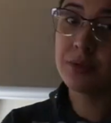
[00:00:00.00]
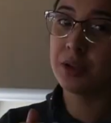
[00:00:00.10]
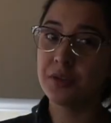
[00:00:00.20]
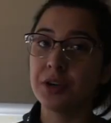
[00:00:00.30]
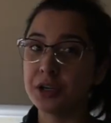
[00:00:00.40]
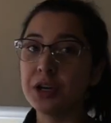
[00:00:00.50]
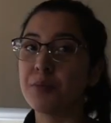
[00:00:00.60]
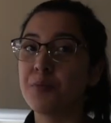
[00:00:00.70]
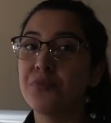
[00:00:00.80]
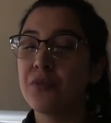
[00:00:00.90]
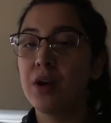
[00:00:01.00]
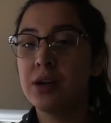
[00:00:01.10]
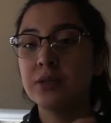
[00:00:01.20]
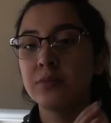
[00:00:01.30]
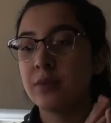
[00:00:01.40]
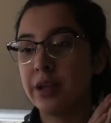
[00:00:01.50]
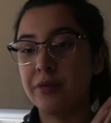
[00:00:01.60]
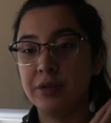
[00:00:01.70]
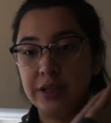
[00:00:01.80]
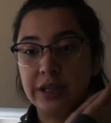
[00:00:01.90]
They're very good. I
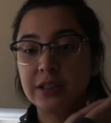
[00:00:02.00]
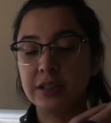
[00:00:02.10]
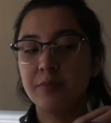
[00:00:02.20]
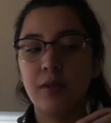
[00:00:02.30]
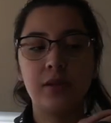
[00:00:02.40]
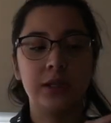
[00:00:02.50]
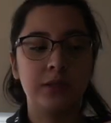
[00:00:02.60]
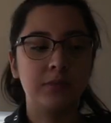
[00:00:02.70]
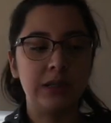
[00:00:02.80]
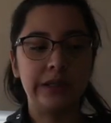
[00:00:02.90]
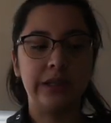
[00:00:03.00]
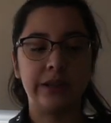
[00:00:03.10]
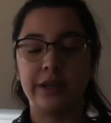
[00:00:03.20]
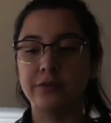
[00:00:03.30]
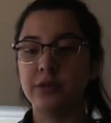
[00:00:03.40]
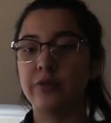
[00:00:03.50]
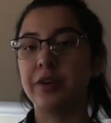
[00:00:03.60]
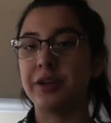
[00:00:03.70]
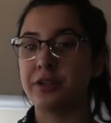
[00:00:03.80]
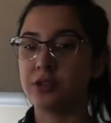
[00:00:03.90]
really liked it. I think that it was
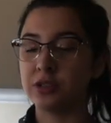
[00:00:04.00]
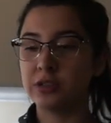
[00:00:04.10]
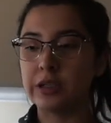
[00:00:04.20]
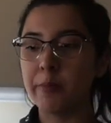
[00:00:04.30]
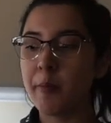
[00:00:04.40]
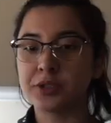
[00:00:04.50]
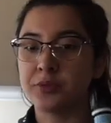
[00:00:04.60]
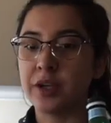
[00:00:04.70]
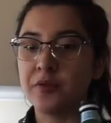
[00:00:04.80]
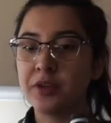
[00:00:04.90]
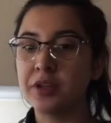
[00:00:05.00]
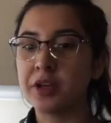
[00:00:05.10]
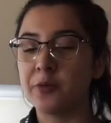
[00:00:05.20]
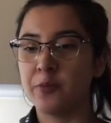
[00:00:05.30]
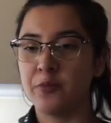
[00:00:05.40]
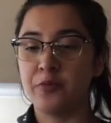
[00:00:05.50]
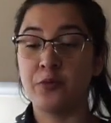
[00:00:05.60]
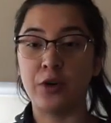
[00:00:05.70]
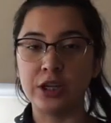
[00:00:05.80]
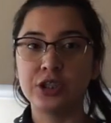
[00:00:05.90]
very interesting. It's definitely a
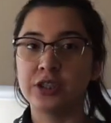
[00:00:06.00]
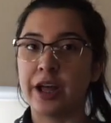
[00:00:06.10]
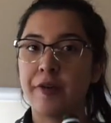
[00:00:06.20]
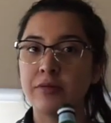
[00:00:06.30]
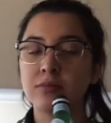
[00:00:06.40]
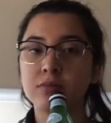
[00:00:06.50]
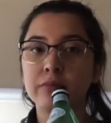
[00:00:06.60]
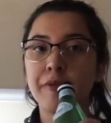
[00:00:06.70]
fresh sound.